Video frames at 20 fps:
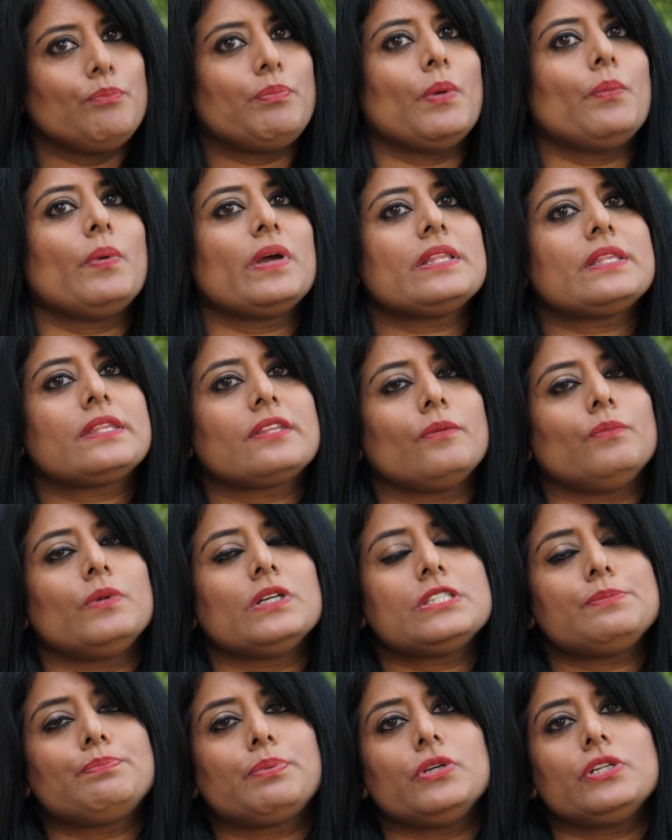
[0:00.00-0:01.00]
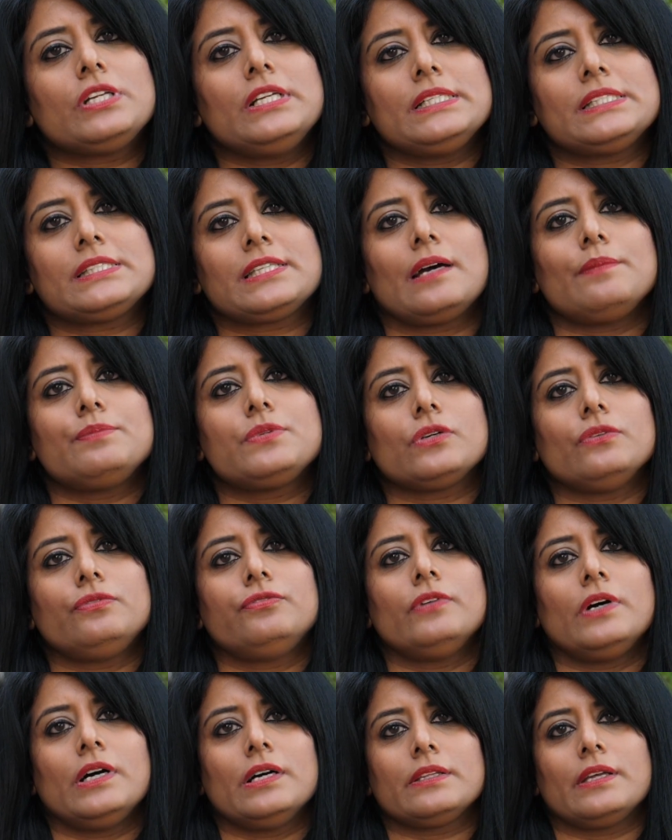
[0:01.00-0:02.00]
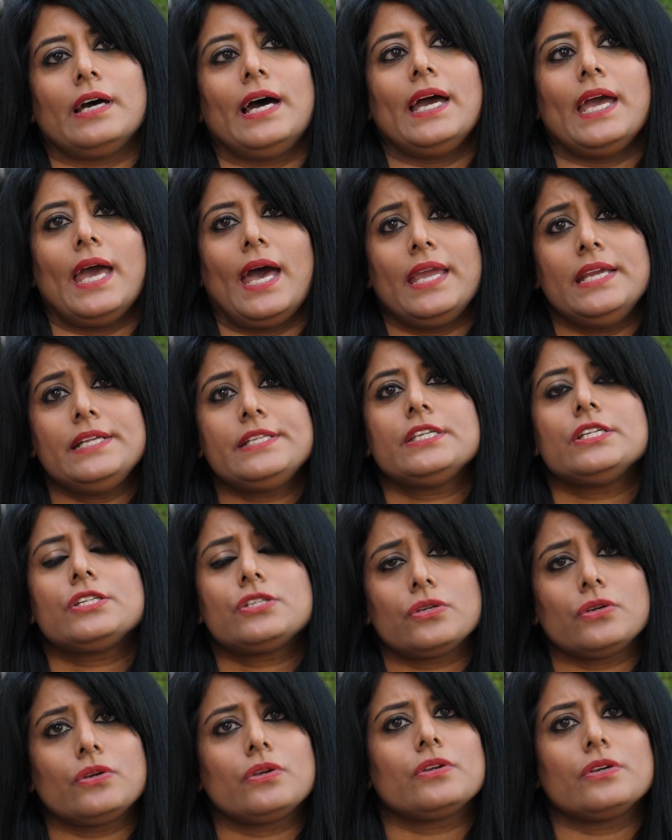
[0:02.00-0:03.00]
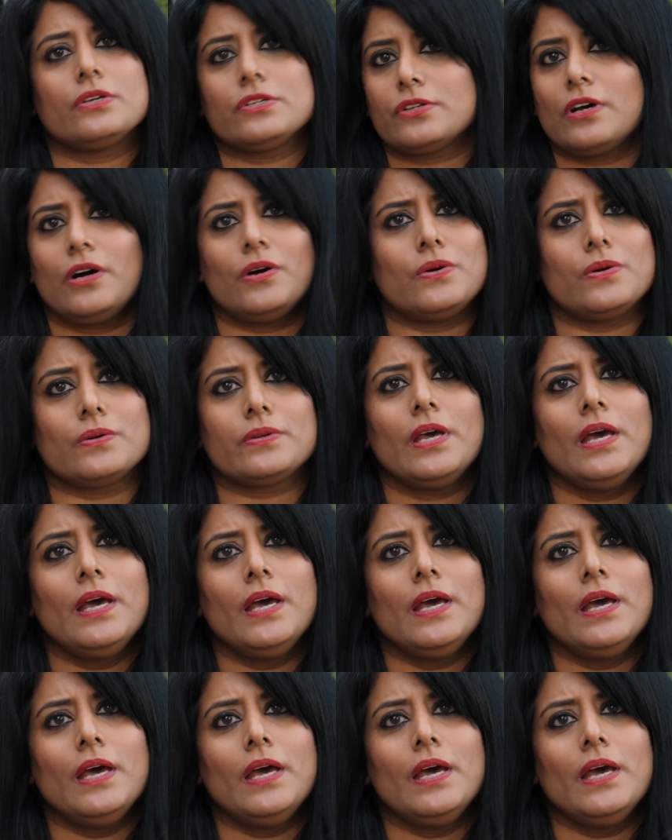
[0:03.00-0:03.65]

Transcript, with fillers: but when someone's brutally stabs your father at 82 years old,